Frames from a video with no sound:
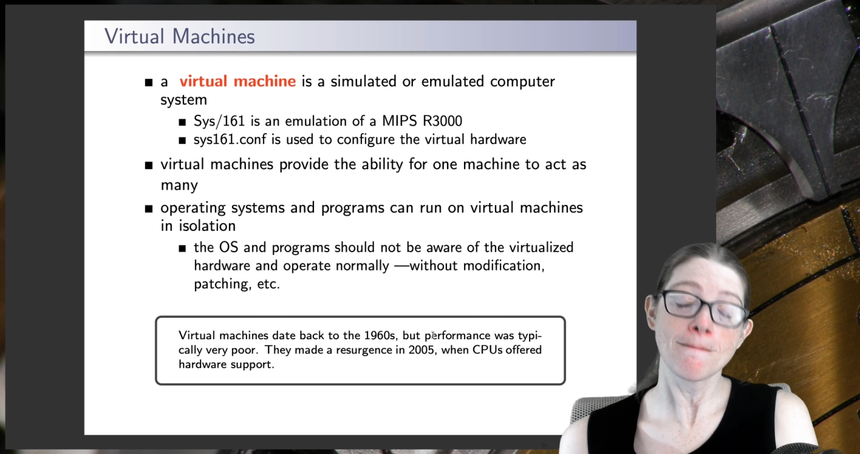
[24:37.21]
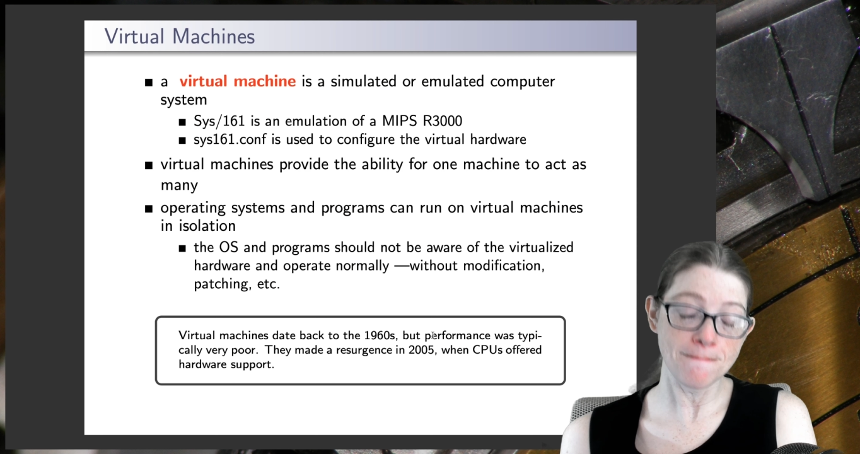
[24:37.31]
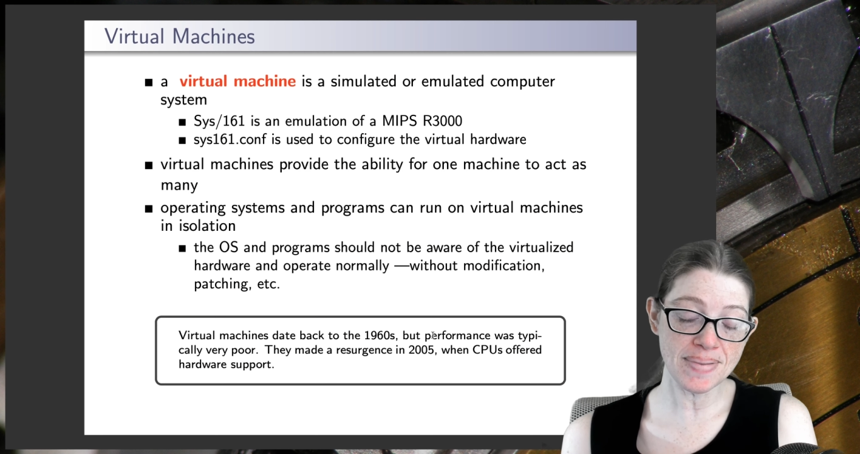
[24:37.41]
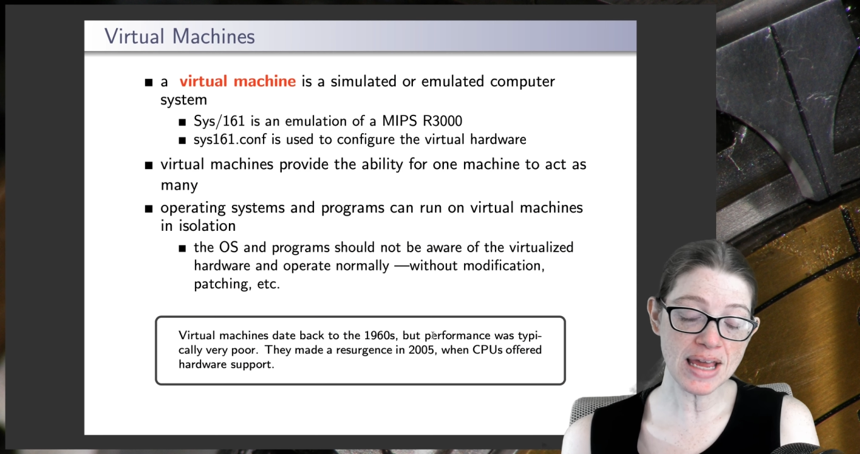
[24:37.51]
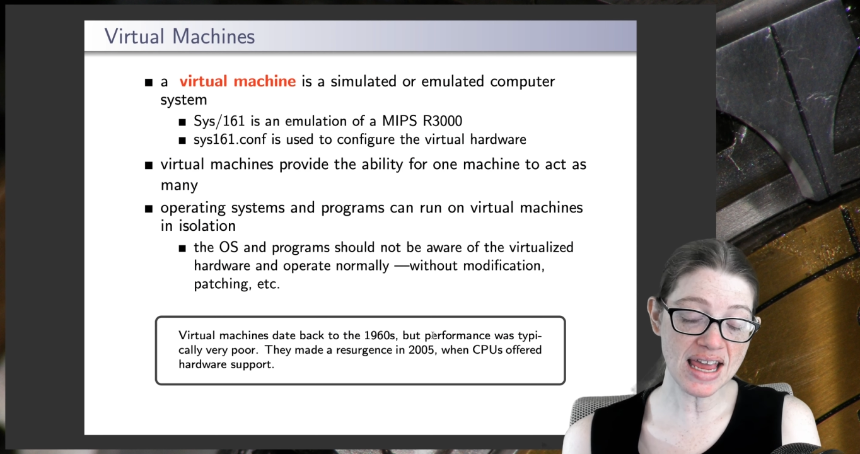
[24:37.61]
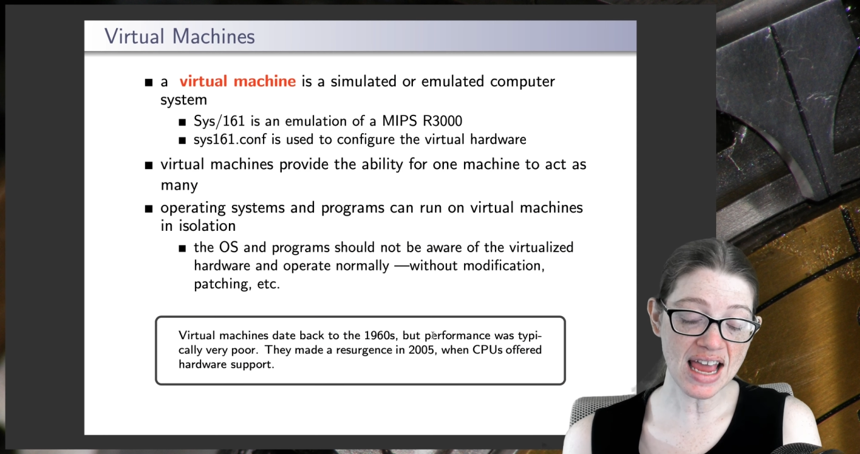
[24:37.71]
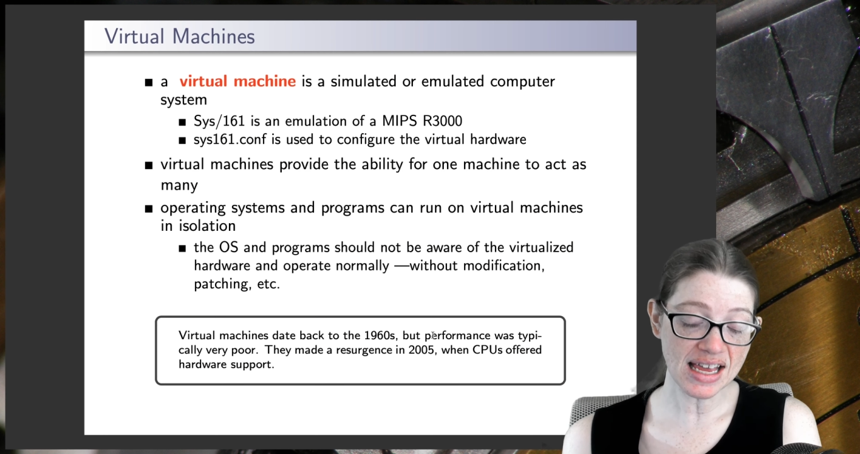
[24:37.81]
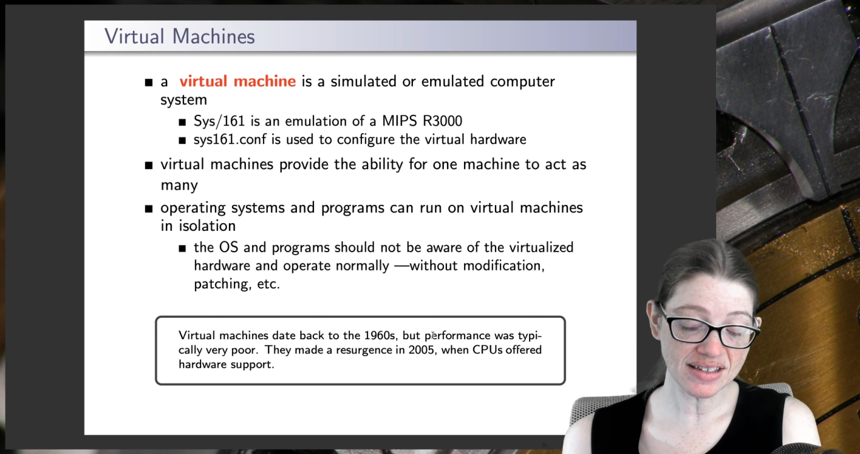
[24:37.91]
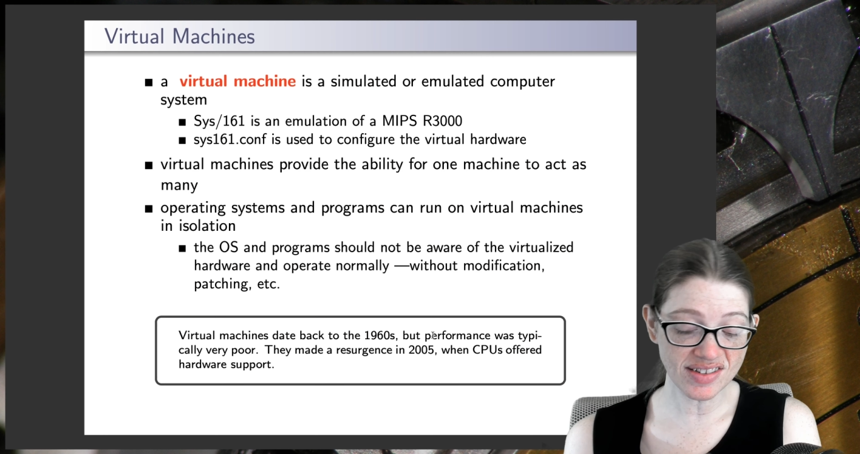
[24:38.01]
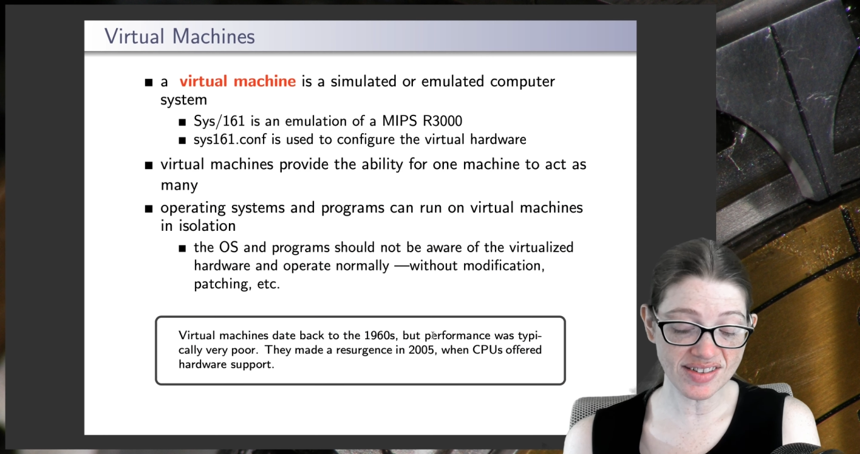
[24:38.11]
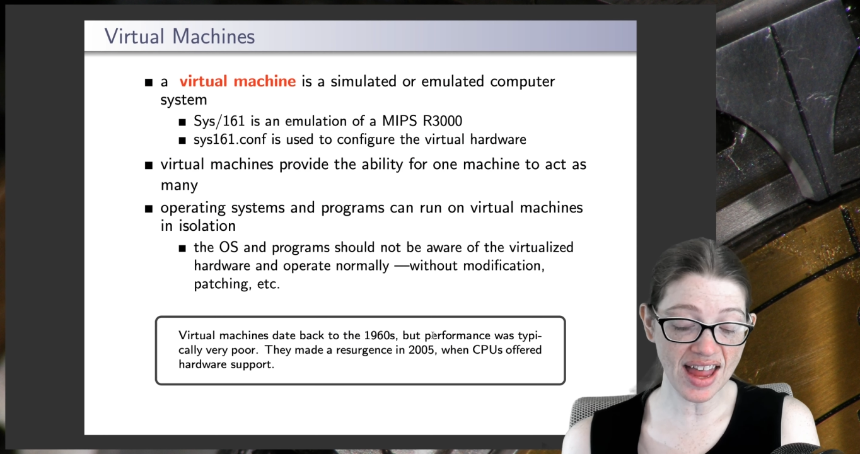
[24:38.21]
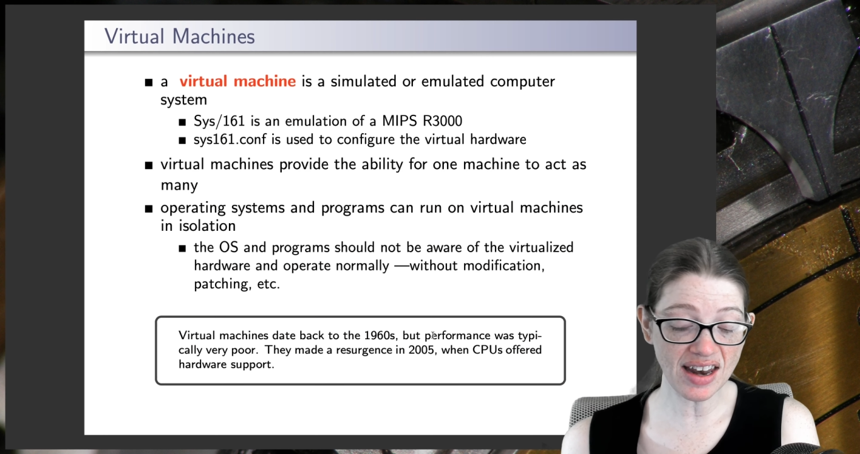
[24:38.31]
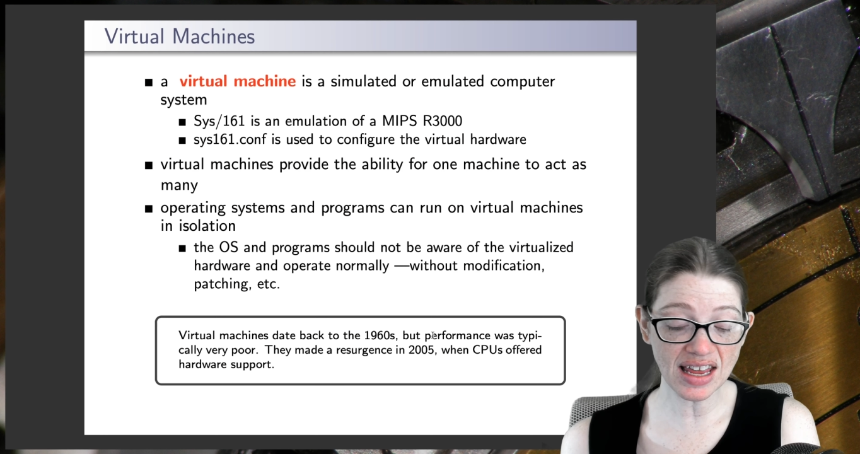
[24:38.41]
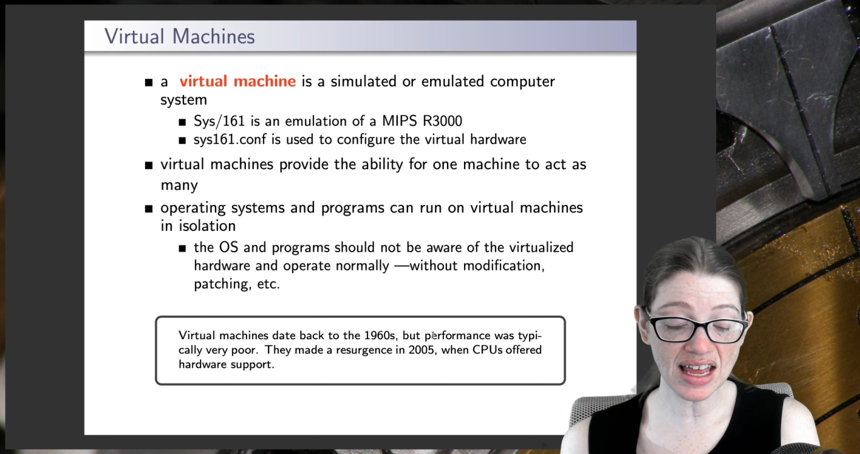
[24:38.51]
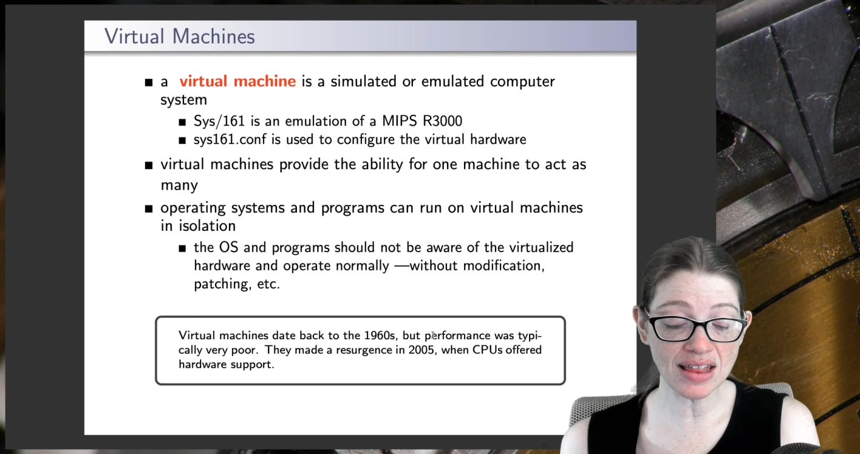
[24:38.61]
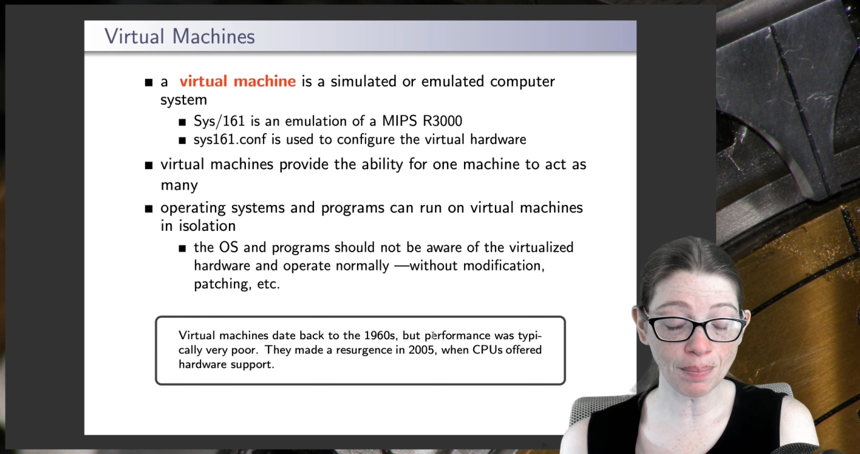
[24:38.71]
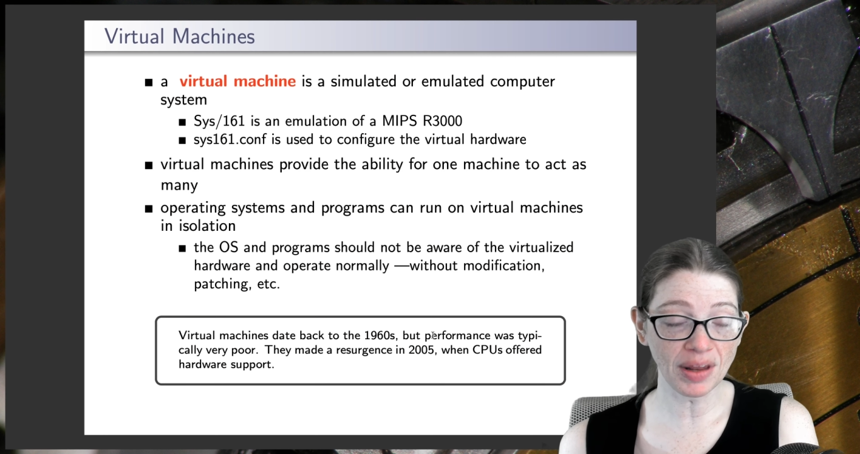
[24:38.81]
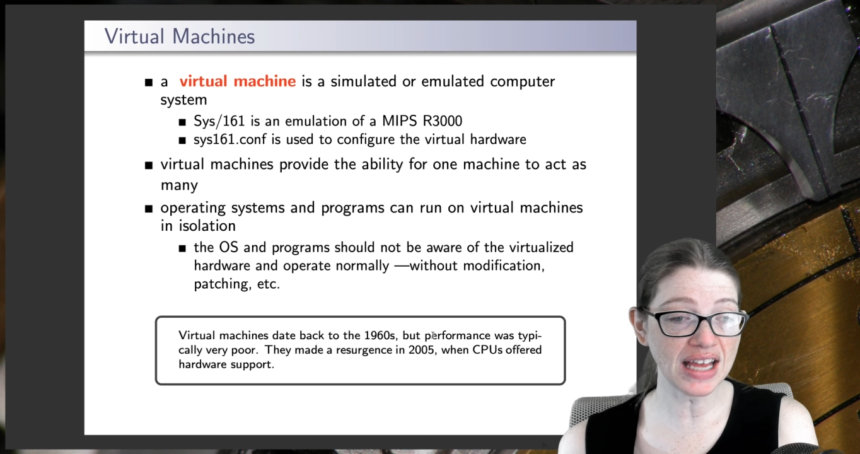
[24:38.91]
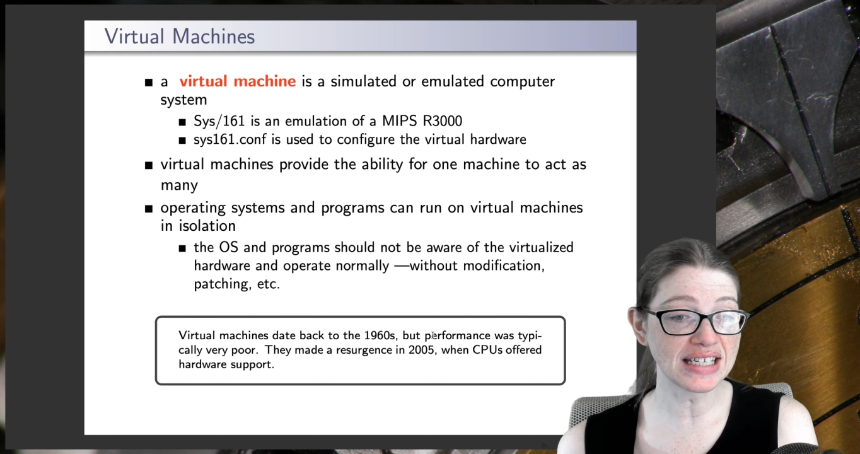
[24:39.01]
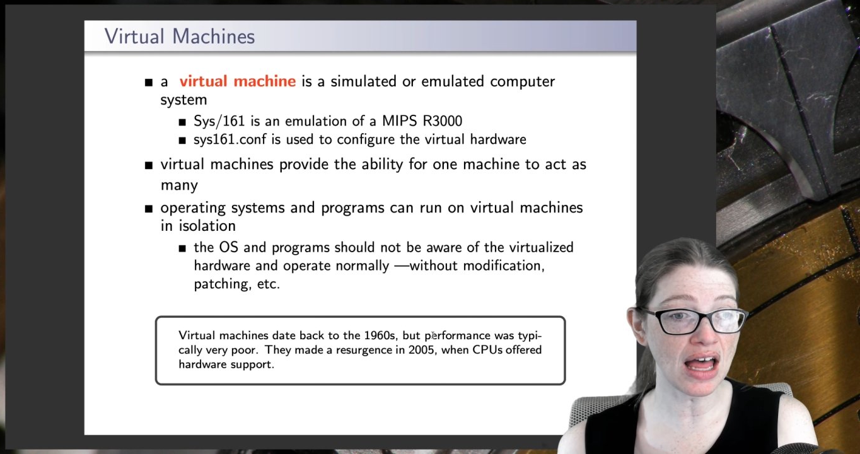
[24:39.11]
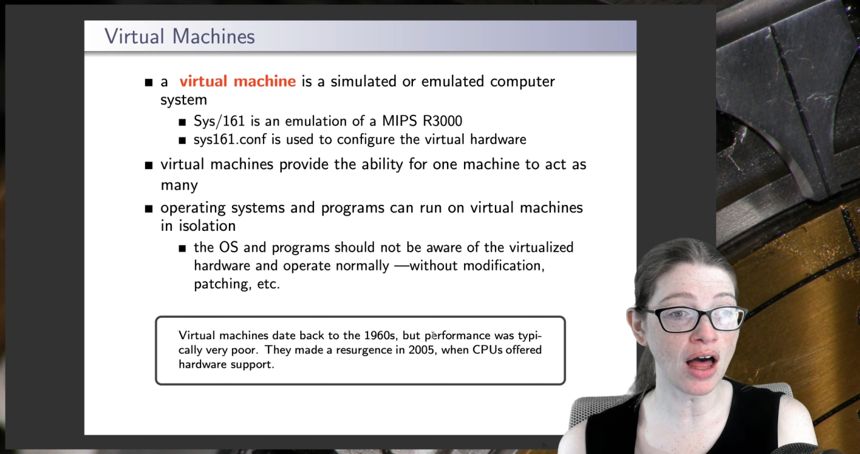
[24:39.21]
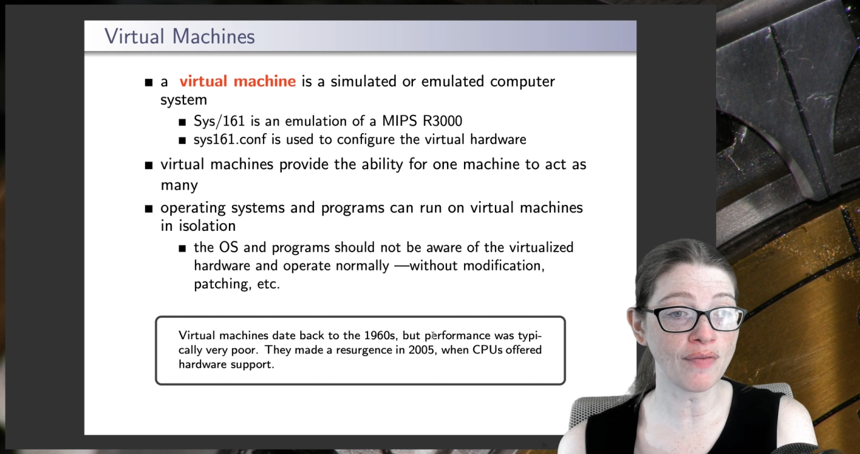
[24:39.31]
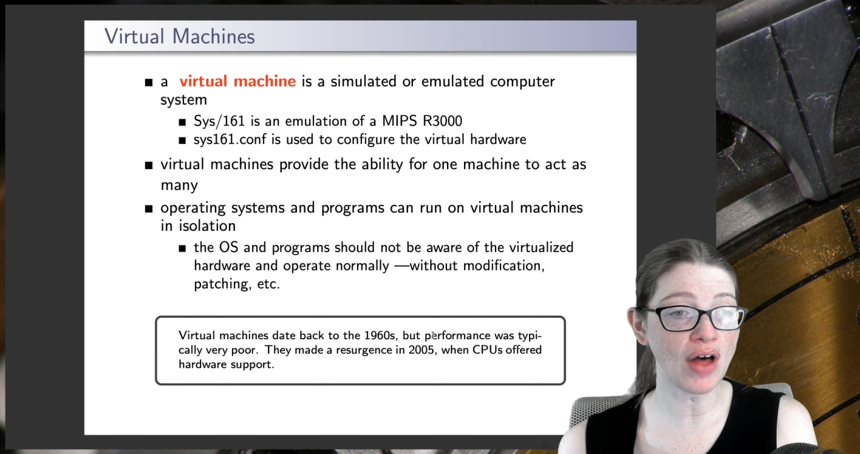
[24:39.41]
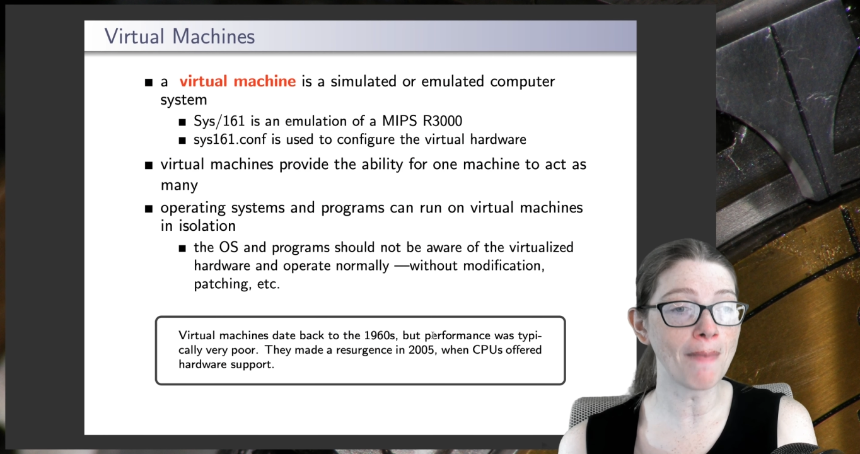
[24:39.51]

be standing in the place of